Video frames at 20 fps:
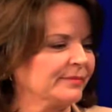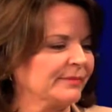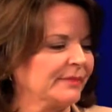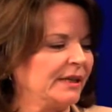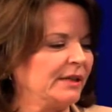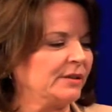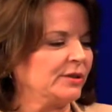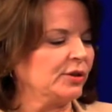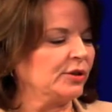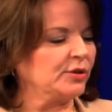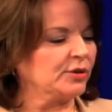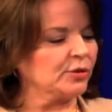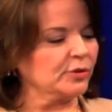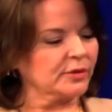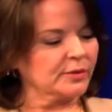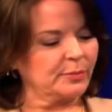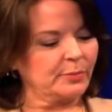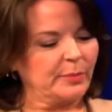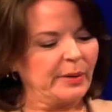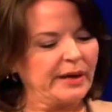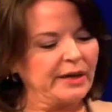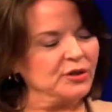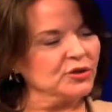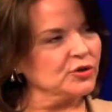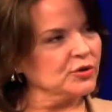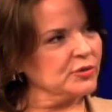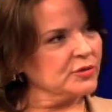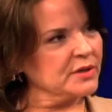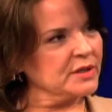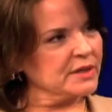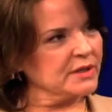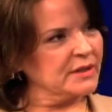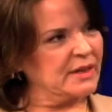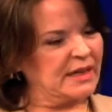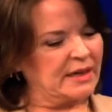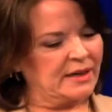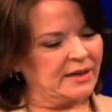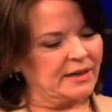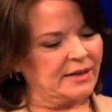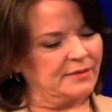he took pictures
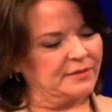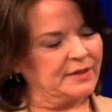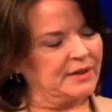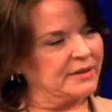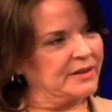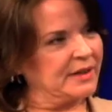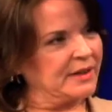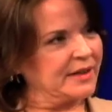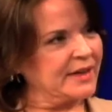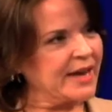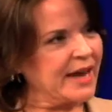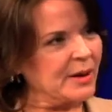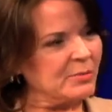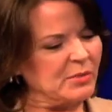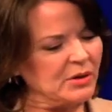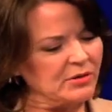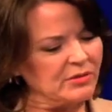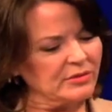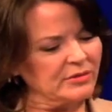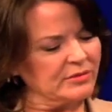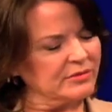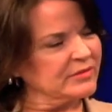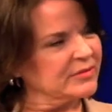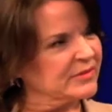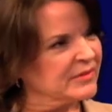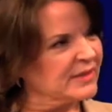of the chemical